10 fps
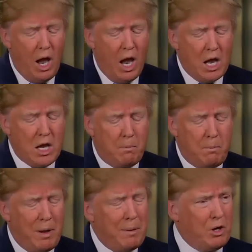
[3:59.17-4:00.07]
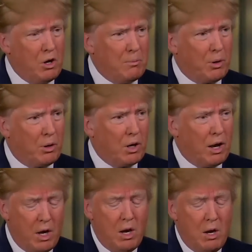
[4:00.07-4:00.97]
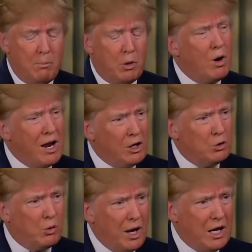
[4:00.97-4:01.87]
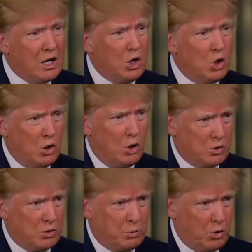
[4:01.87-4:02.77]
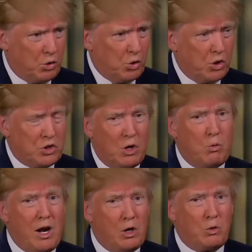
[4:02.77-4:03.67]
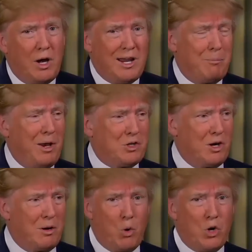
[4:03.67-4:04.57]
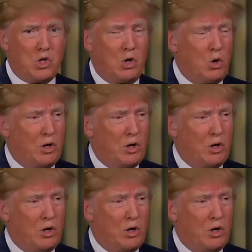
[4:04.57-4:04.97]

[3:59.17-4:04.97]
and people know I'm pro-life. But Ronald Reagan, you know, was pro-choice. And Ronald Reagan passed an abortion law